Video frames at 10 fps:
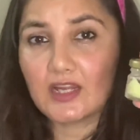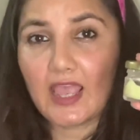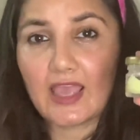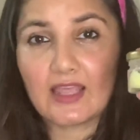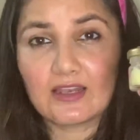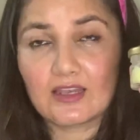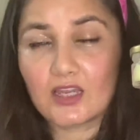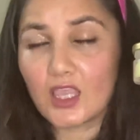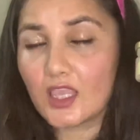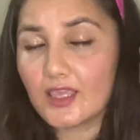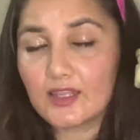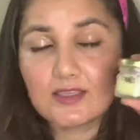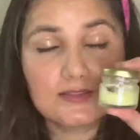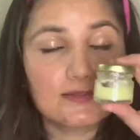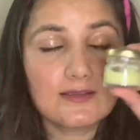and it
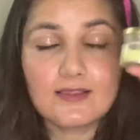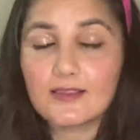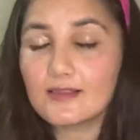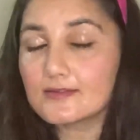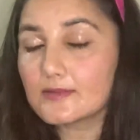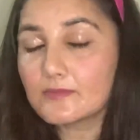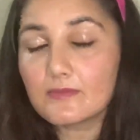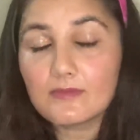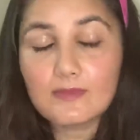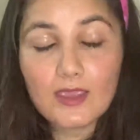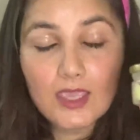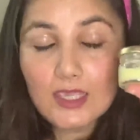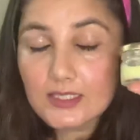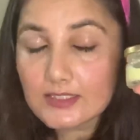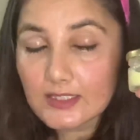is just
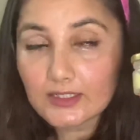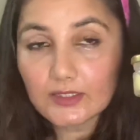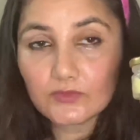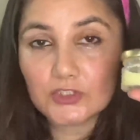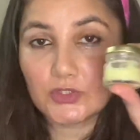amazing cream that